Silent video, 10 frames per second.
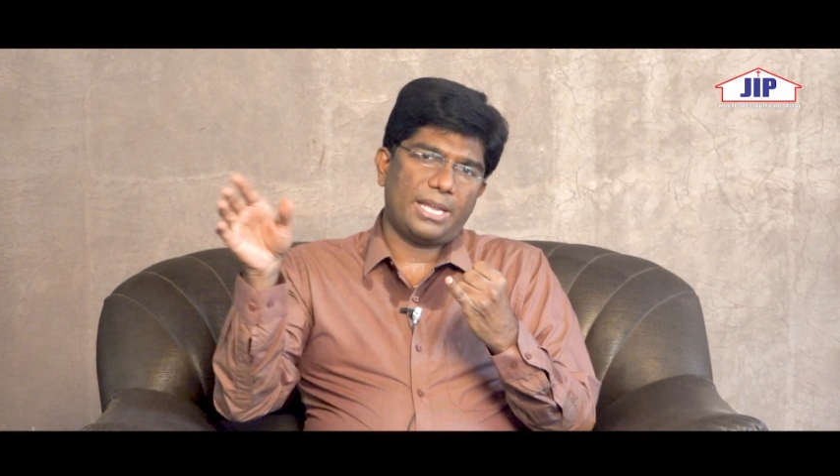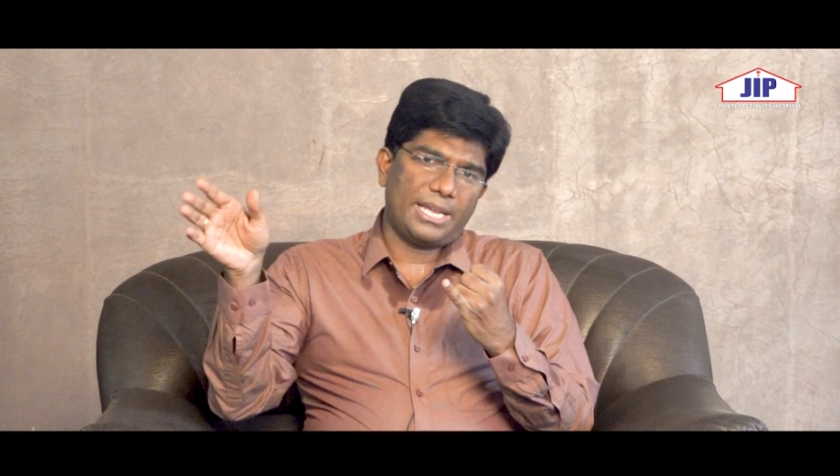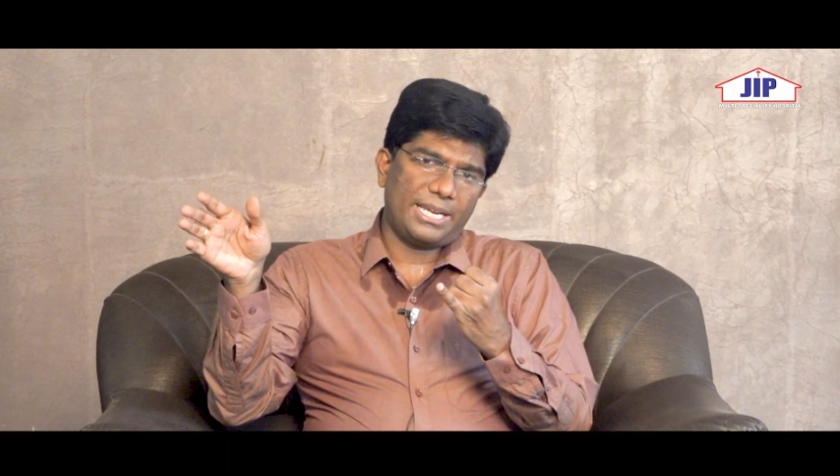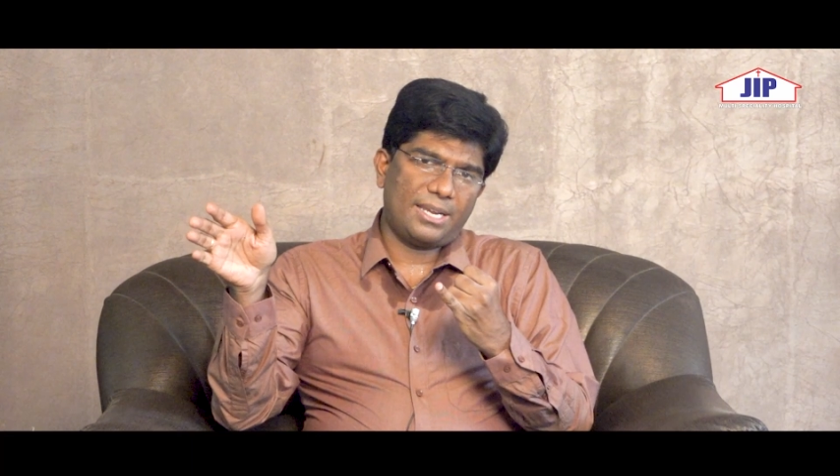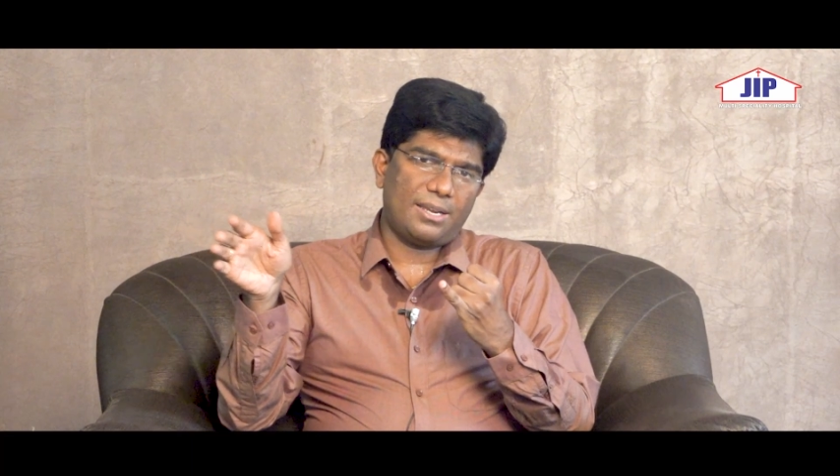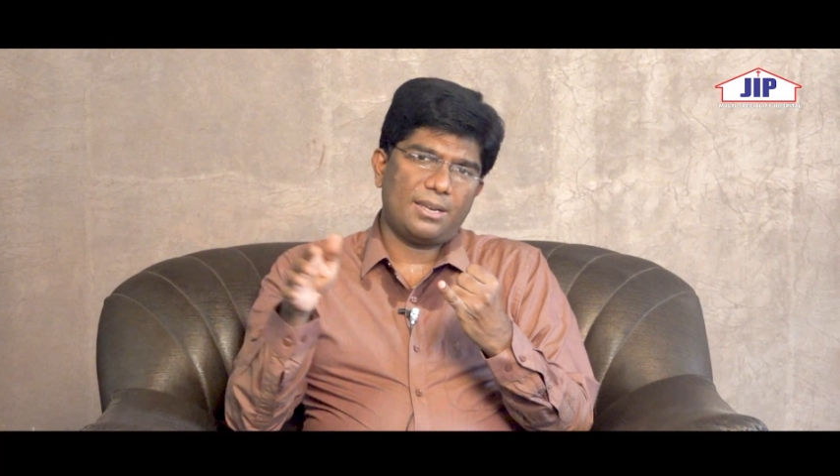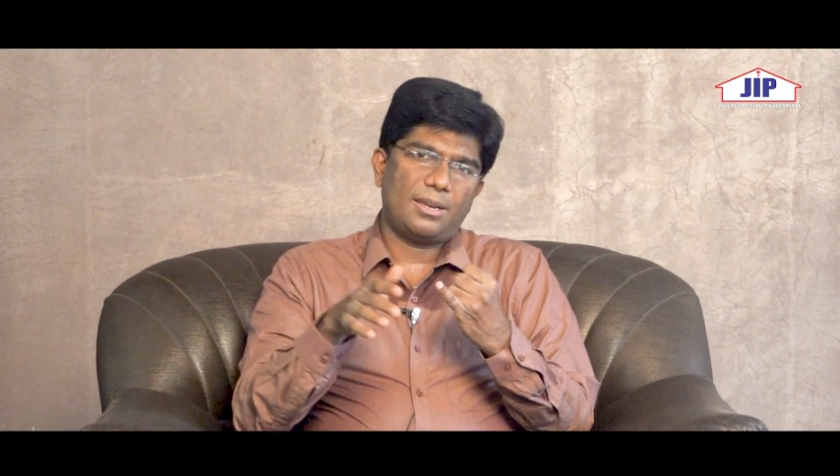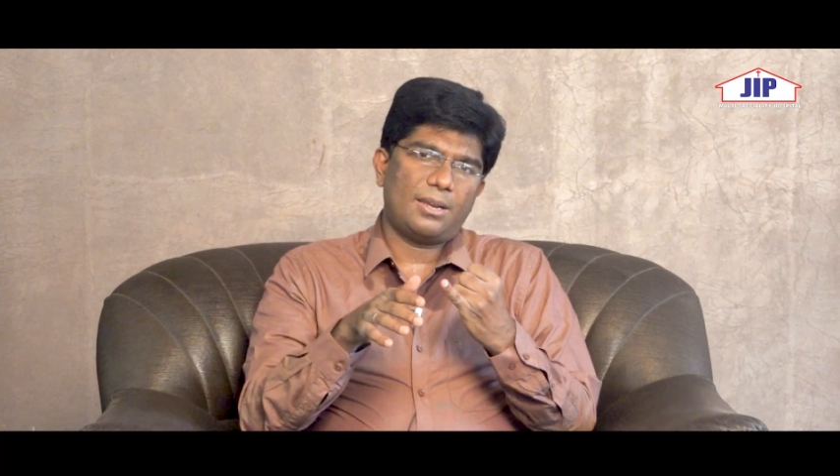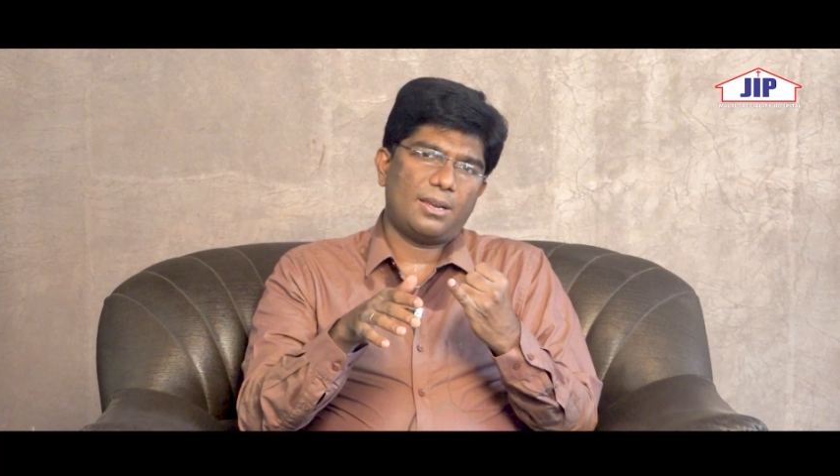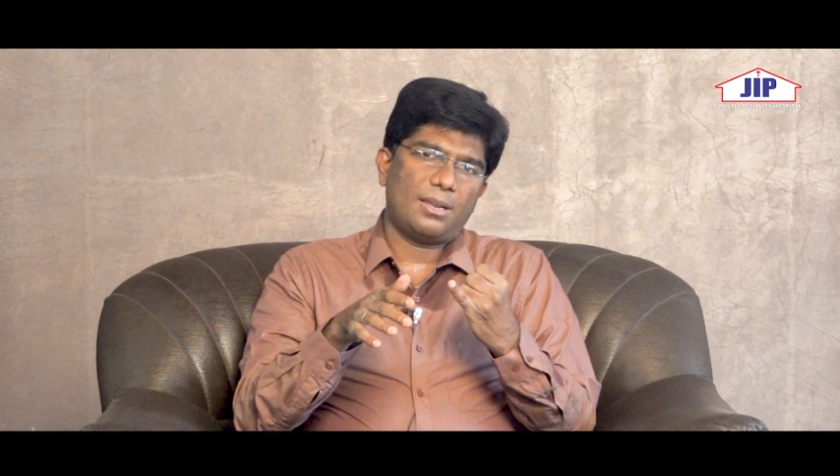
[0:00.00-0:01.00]
in
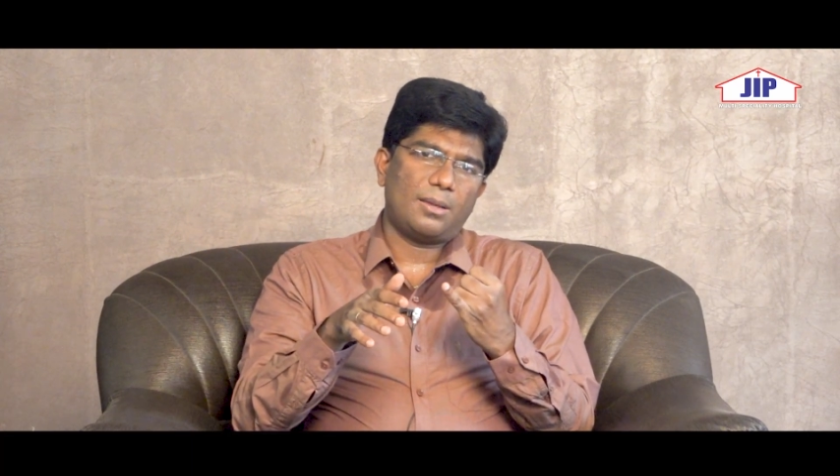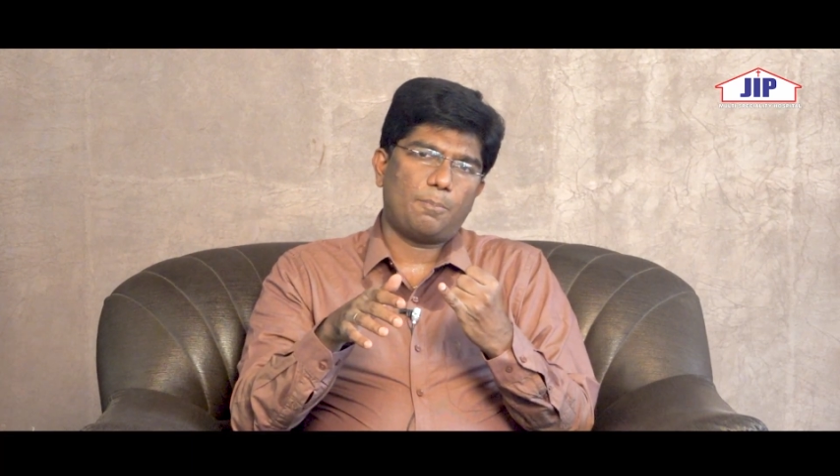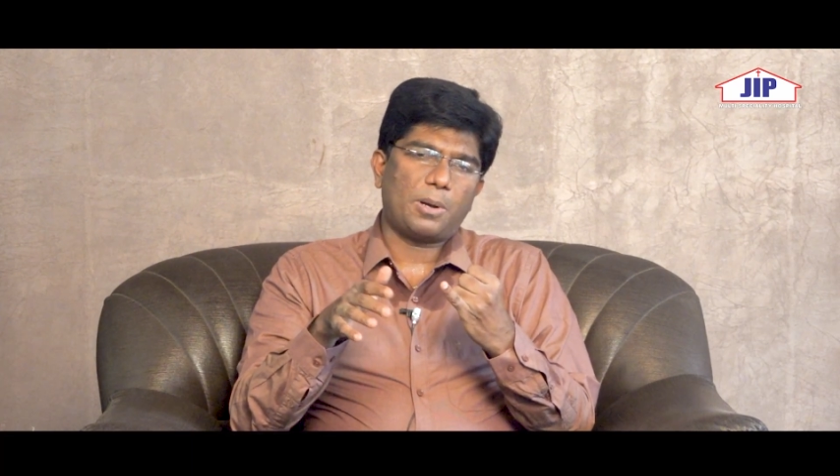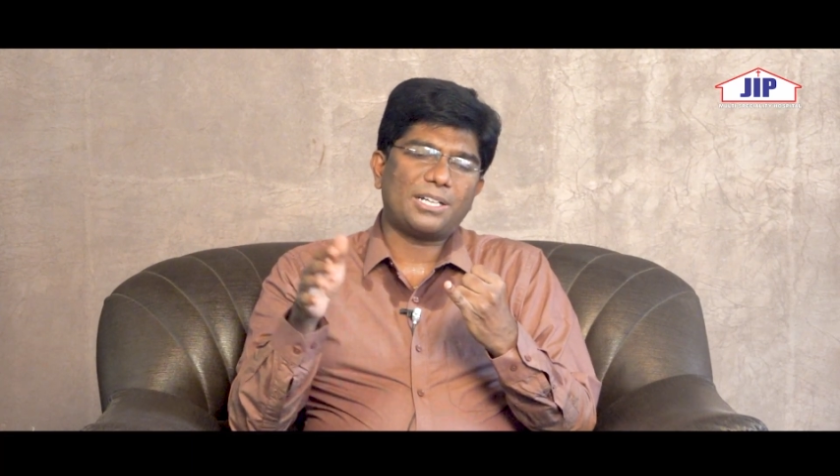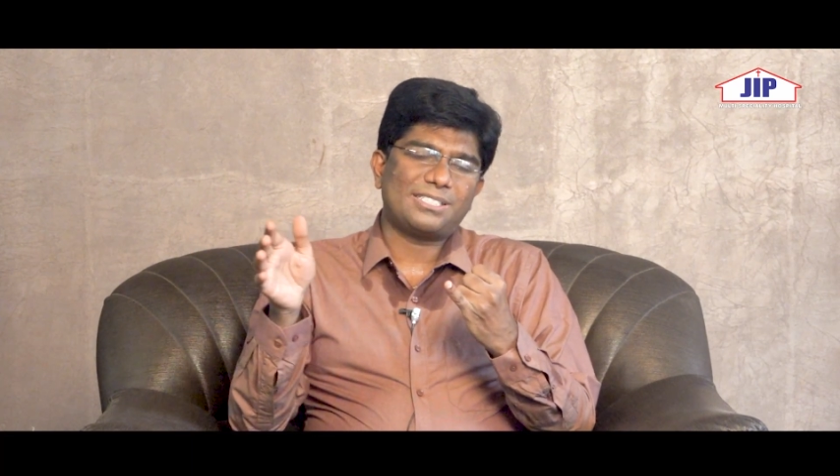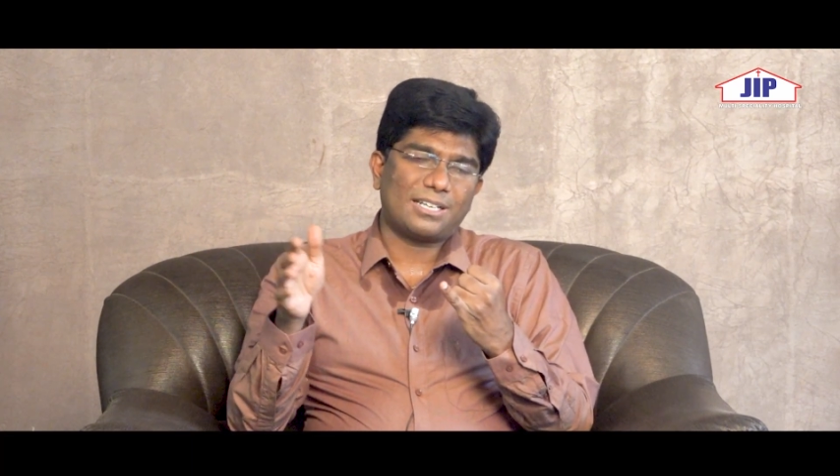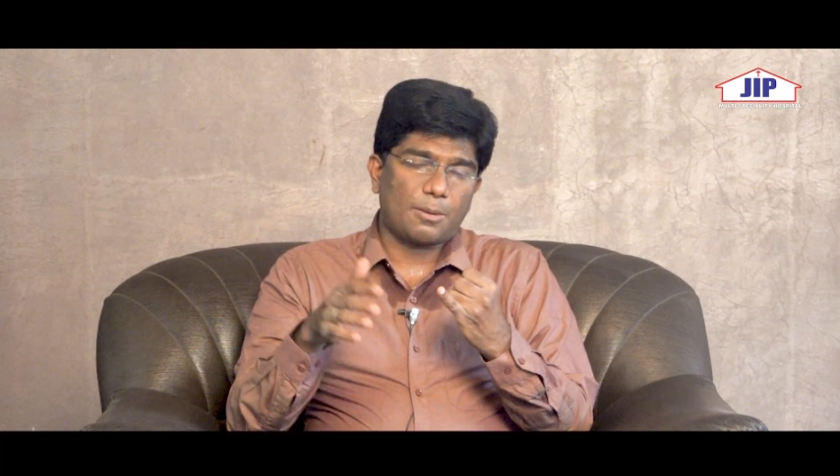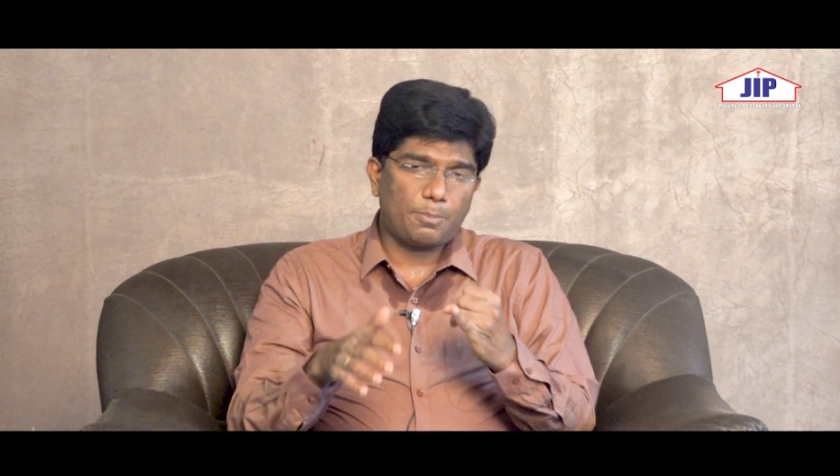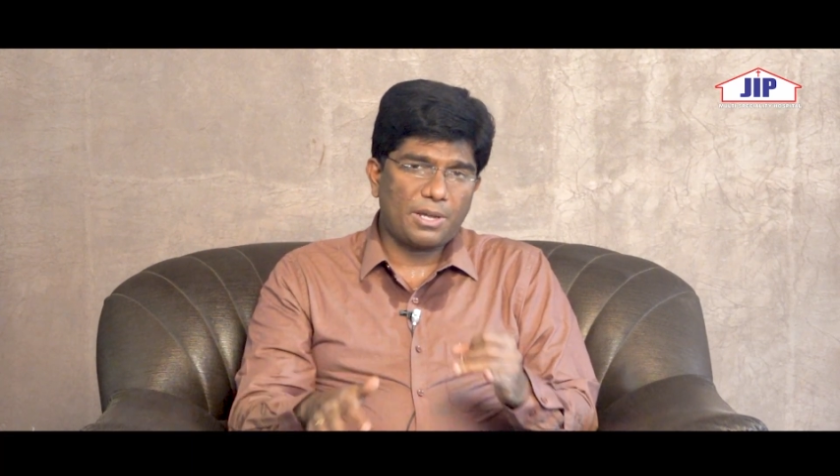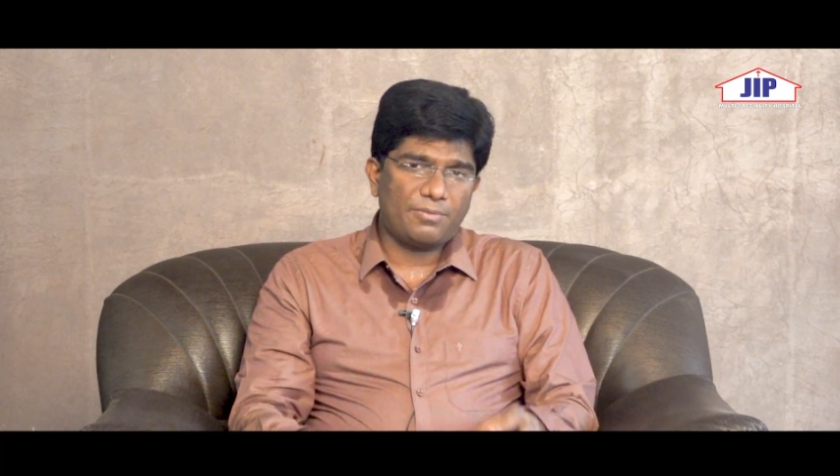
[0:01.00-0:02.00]
past
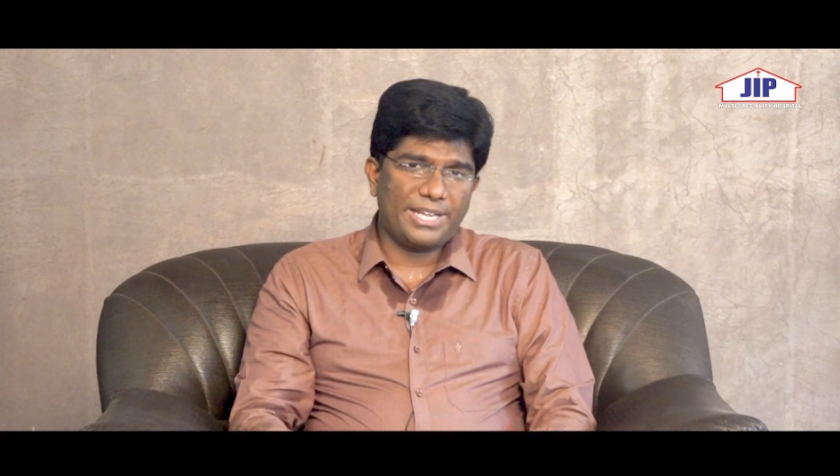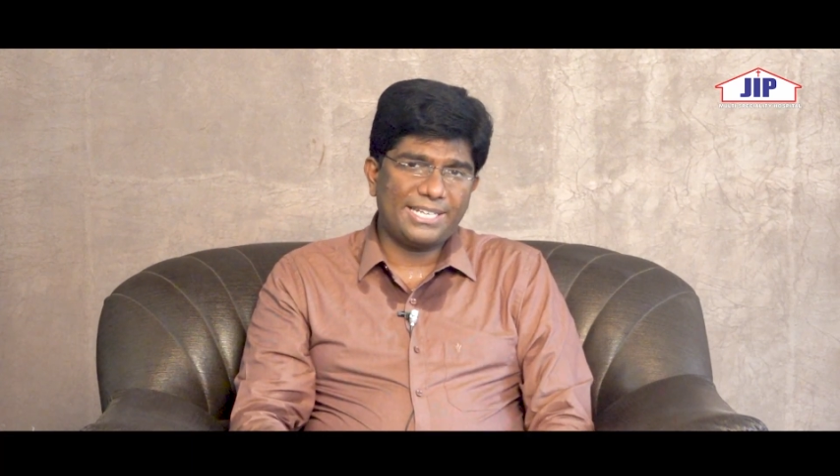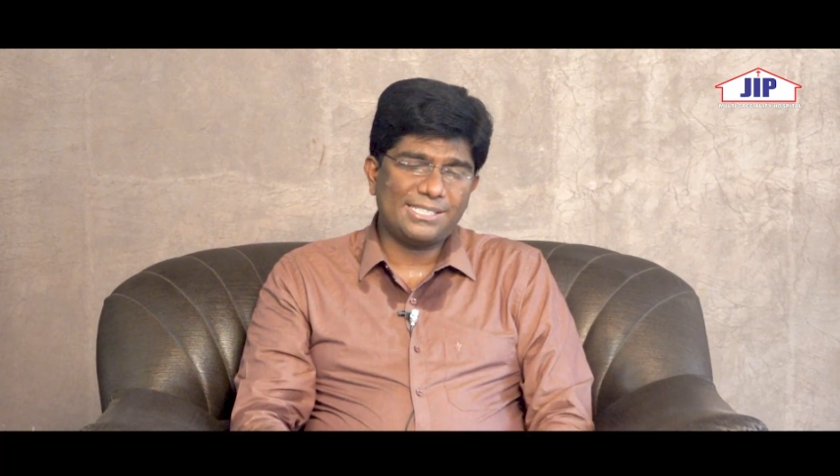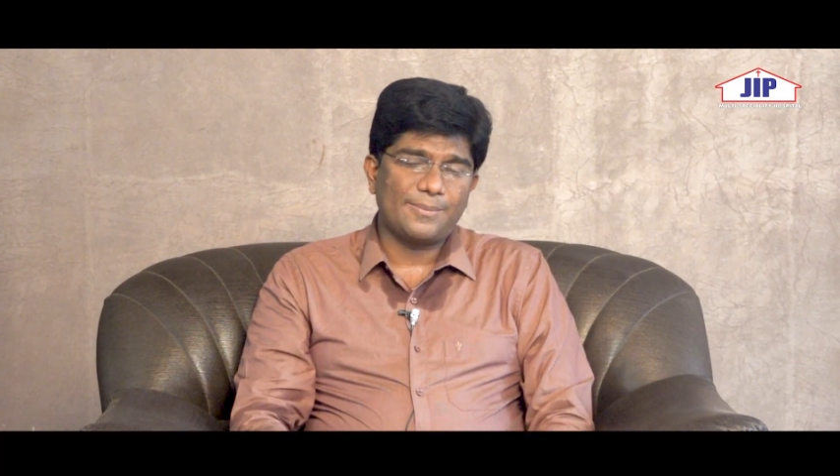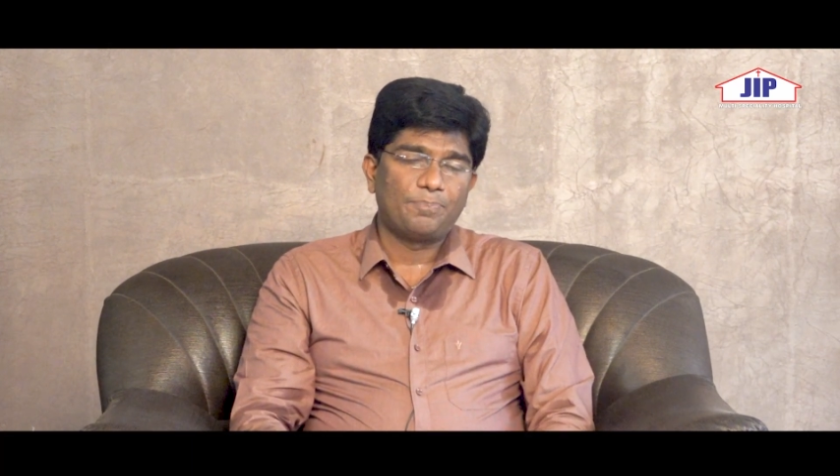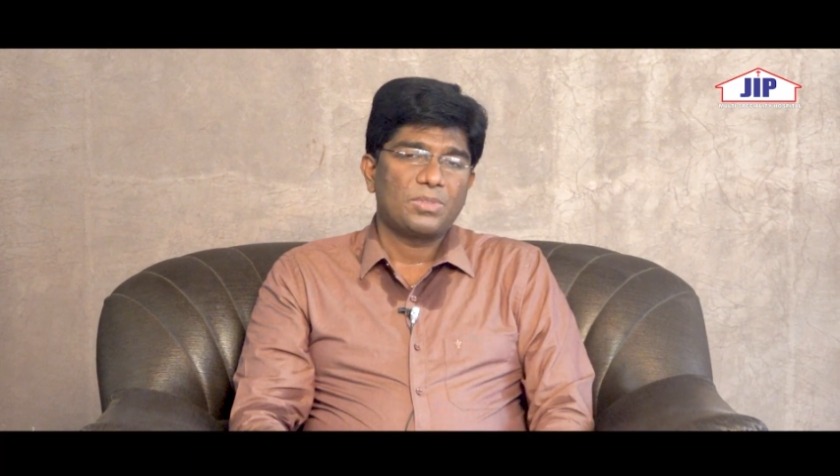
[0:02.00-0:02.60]
couple of days